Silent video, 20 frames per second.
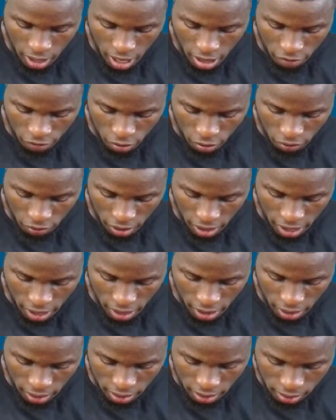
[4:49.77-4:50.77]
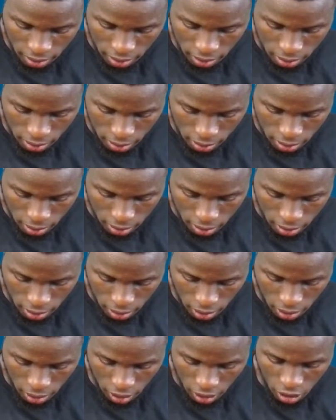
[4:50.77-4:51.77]
f of x
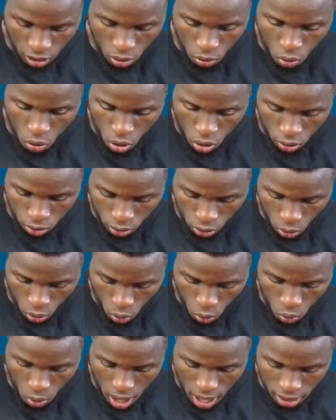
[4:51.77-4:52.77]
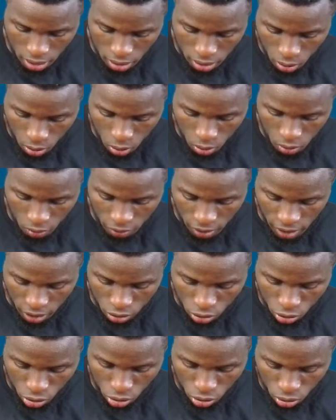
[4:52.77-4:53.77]
equals 1 over
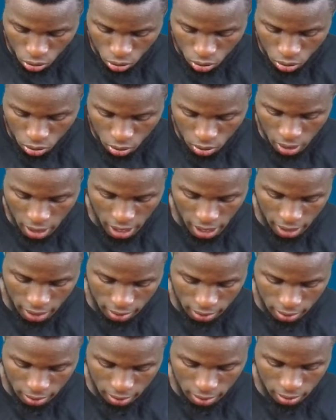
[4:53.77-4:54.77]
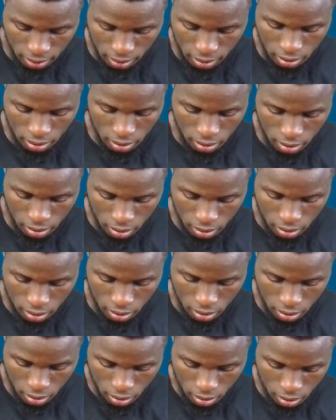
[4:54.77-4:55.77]
2x.
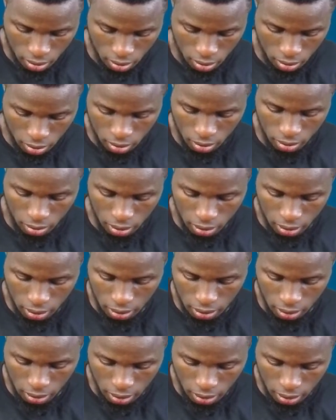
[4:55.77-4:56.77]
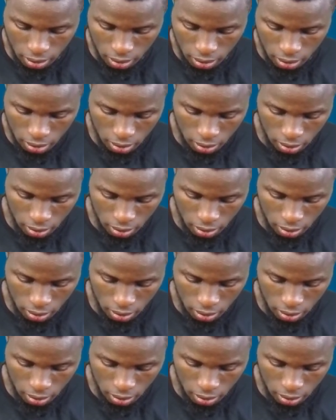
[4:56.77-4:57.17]
So this is it.